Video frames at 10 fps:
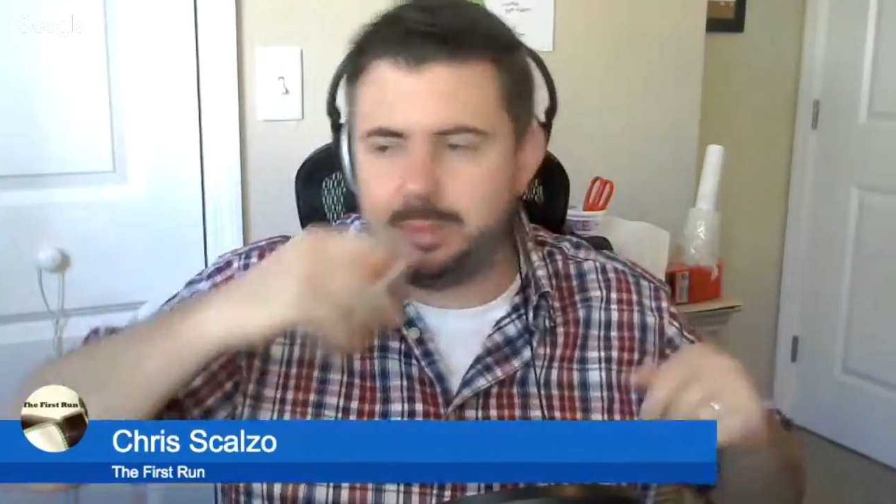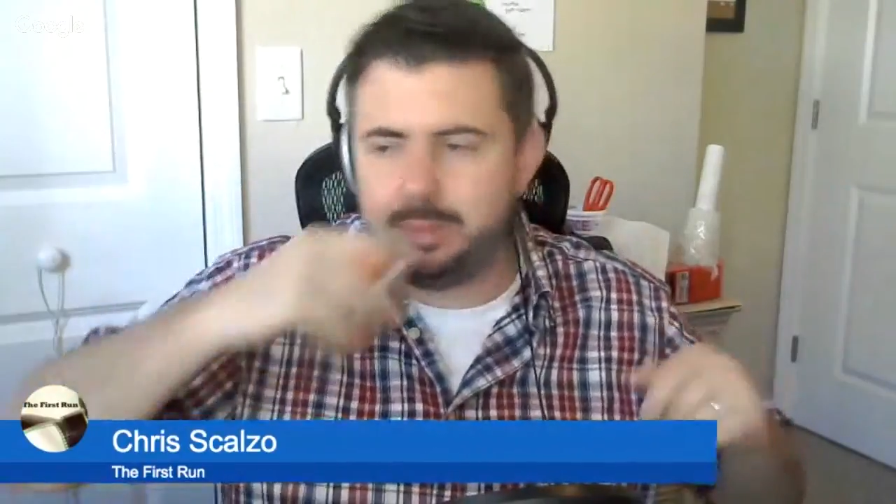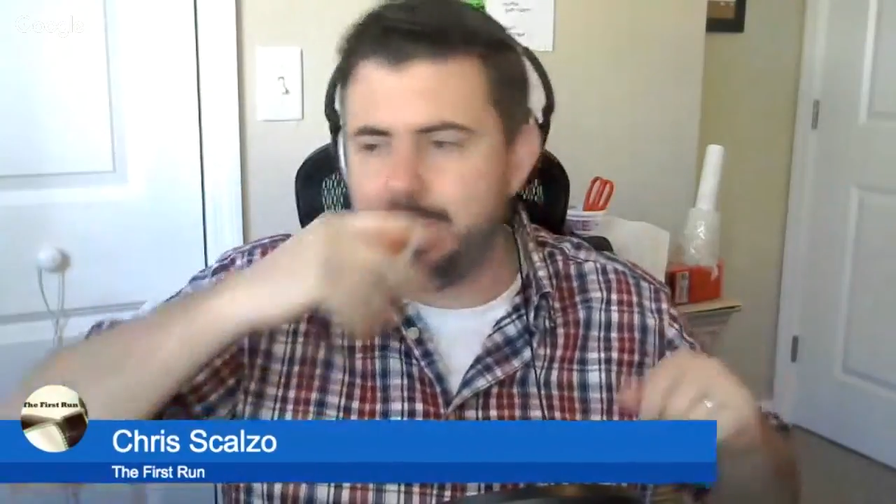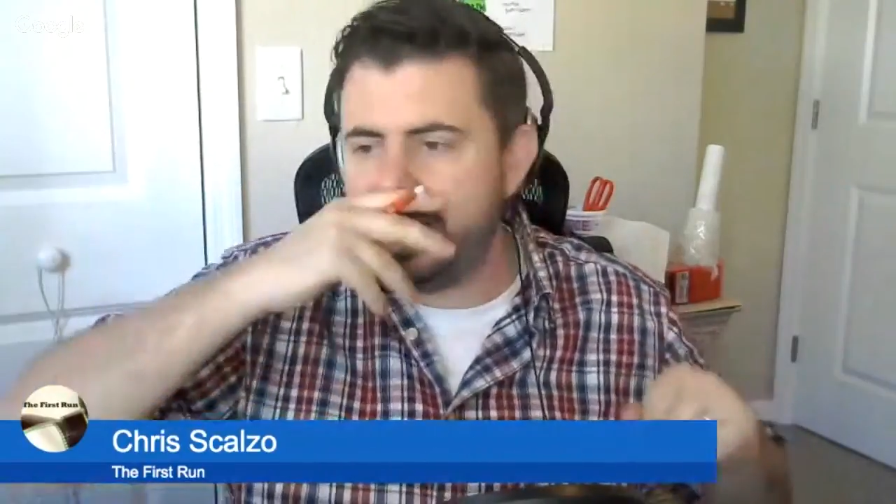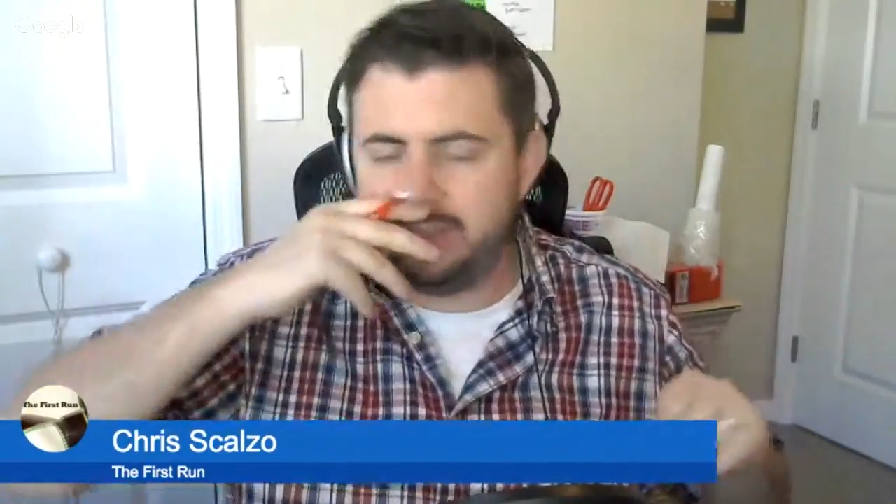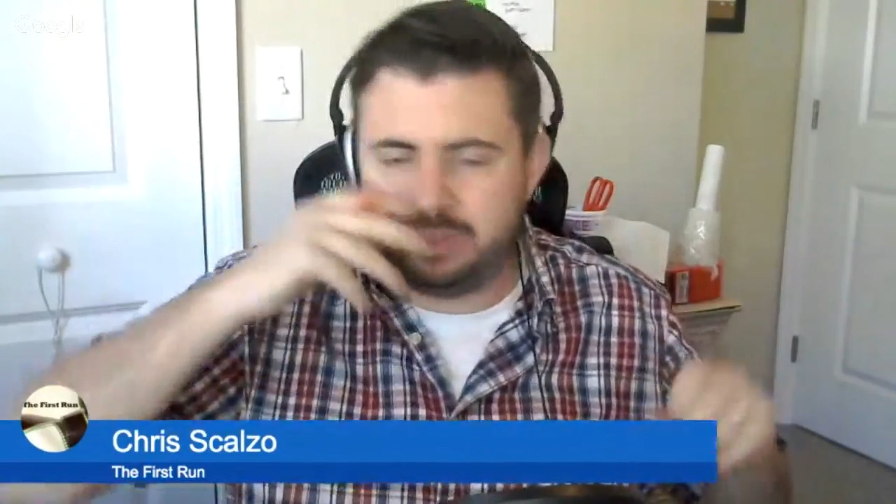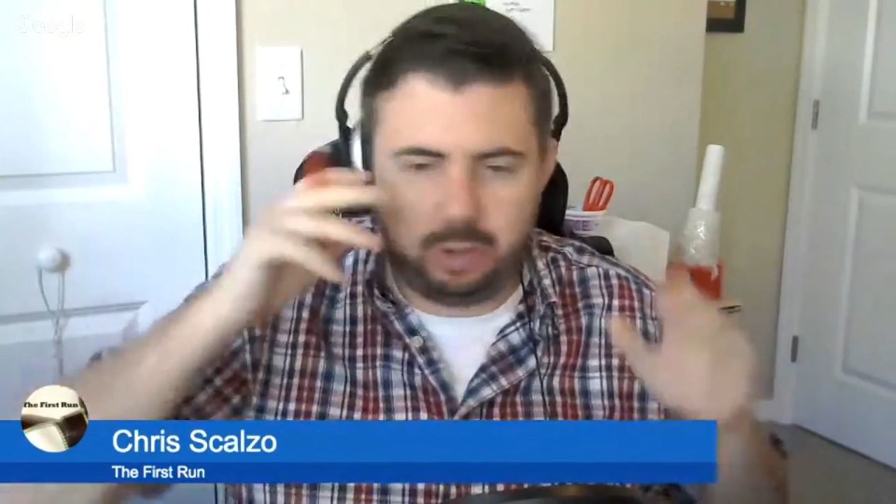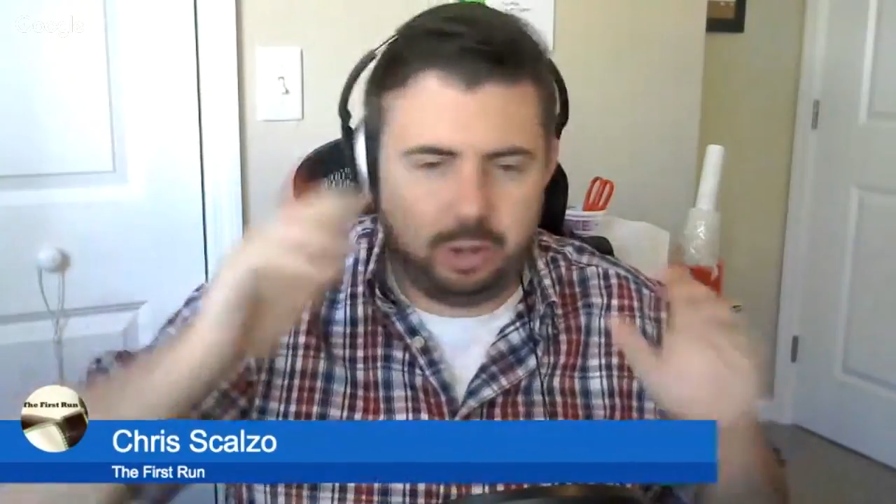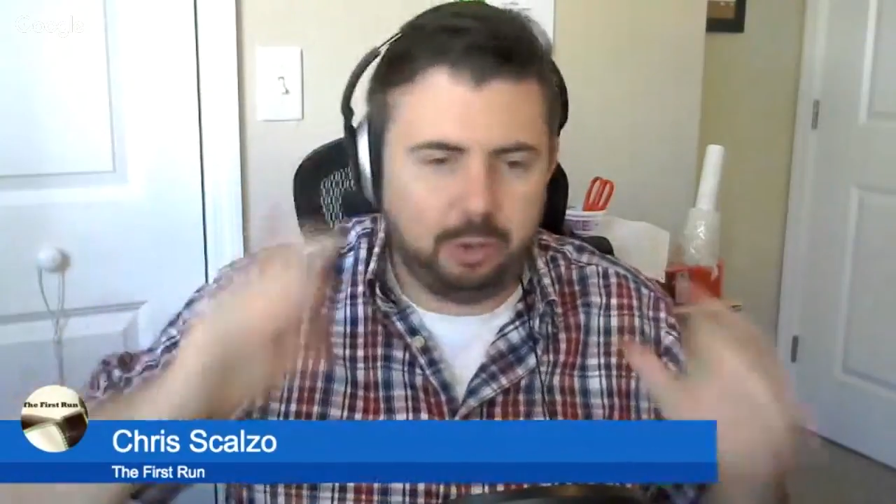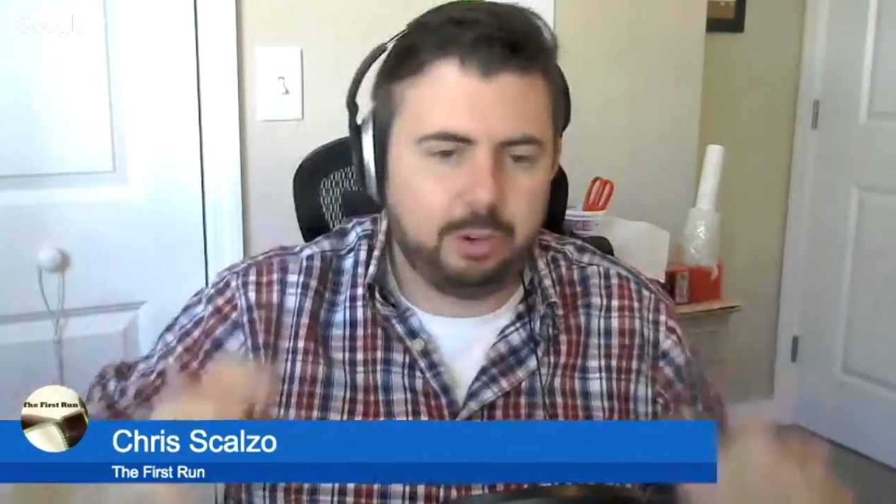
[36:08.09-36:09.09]
man, and it's
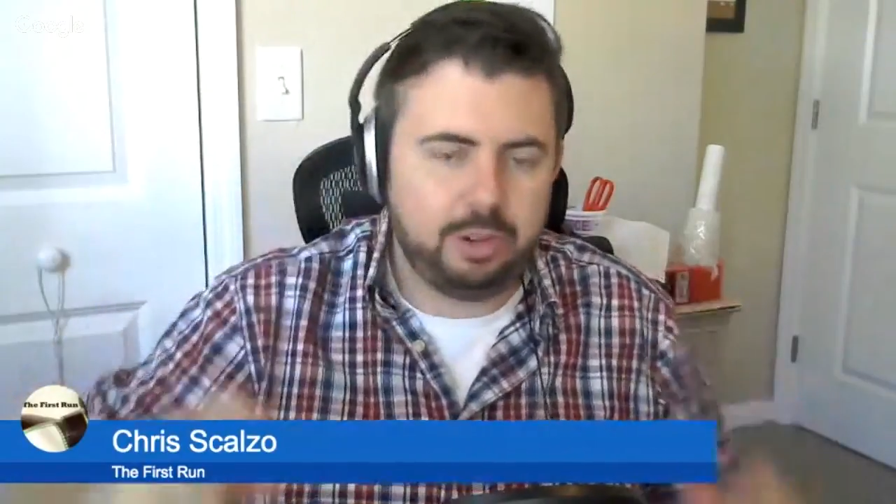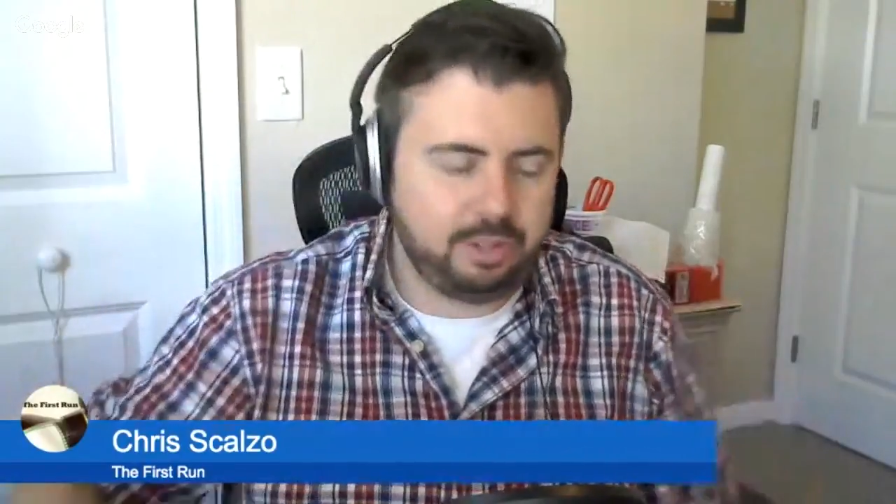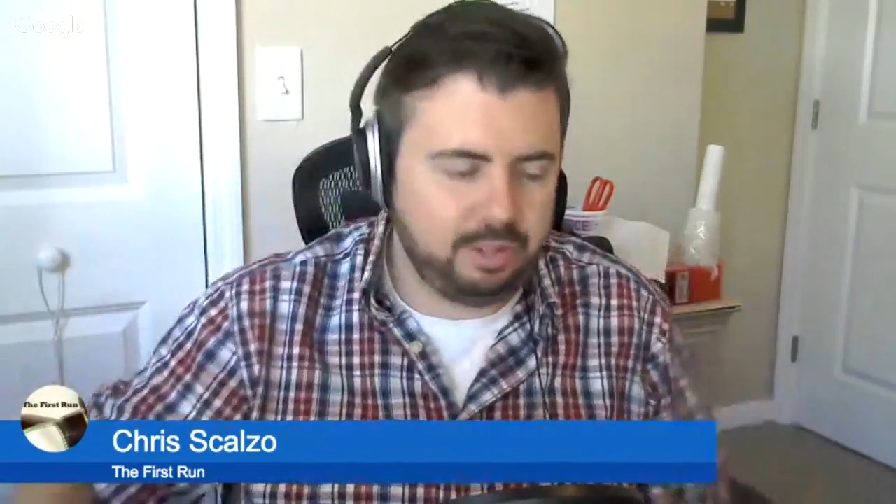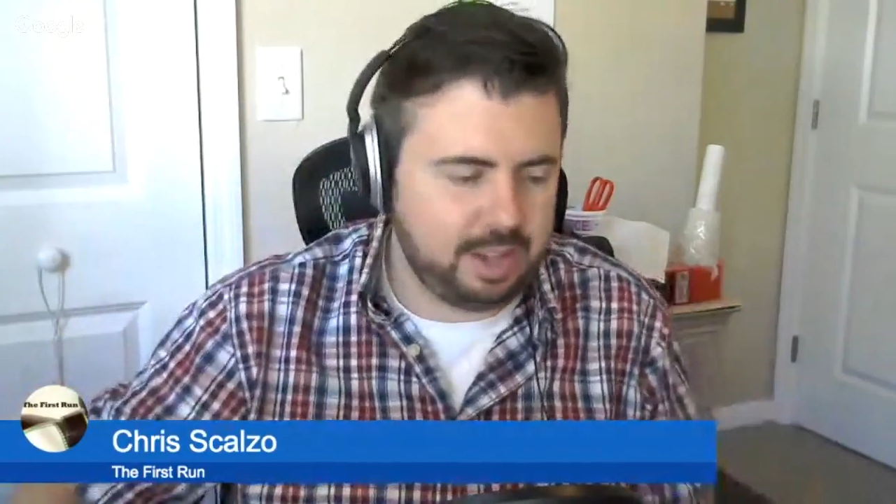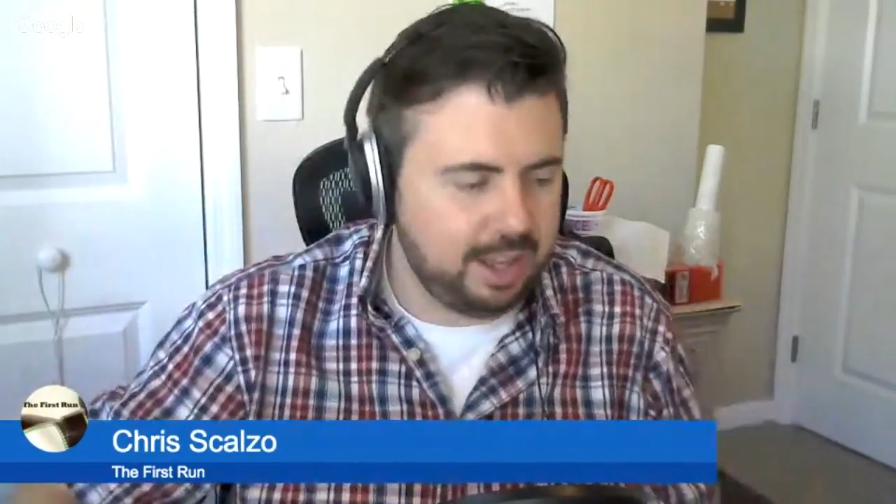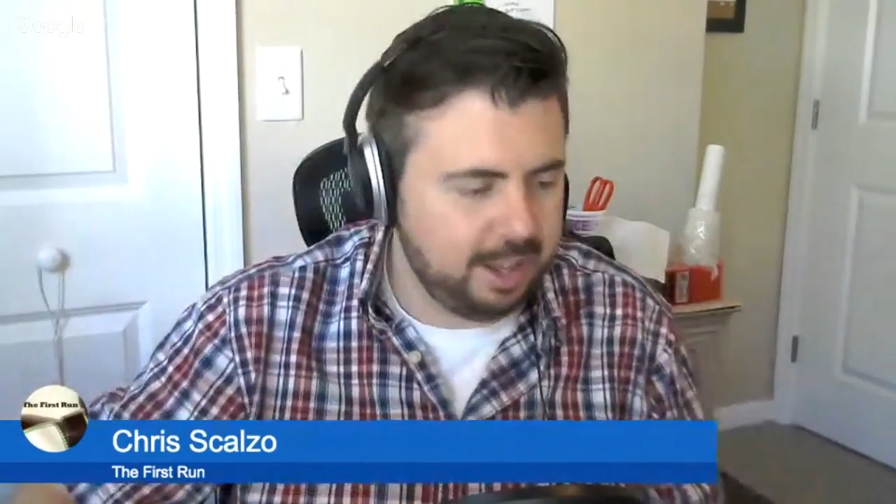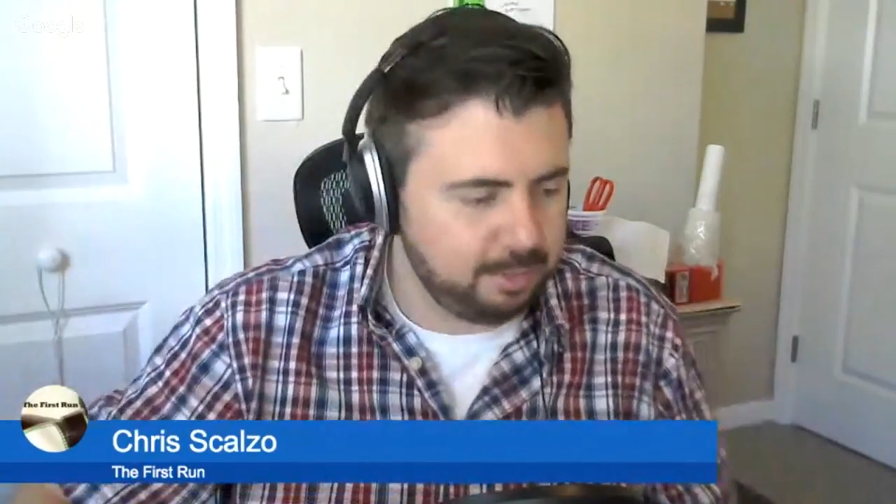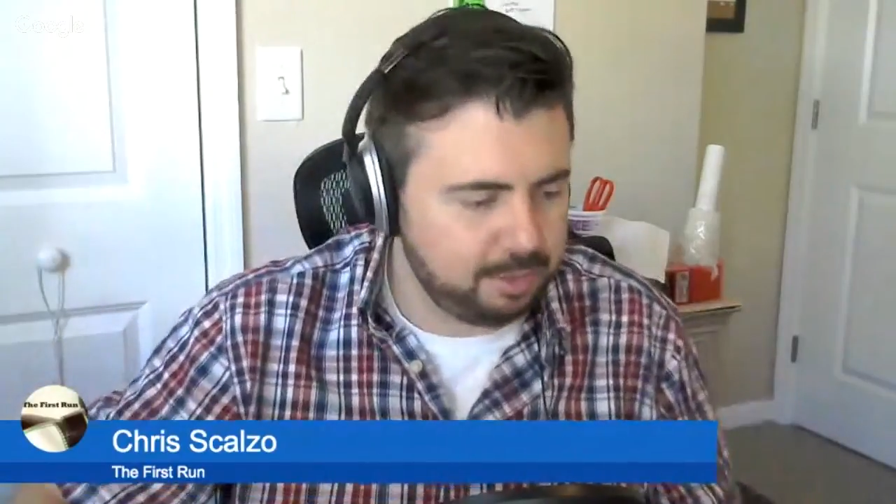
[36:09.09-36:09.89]
well worth your time.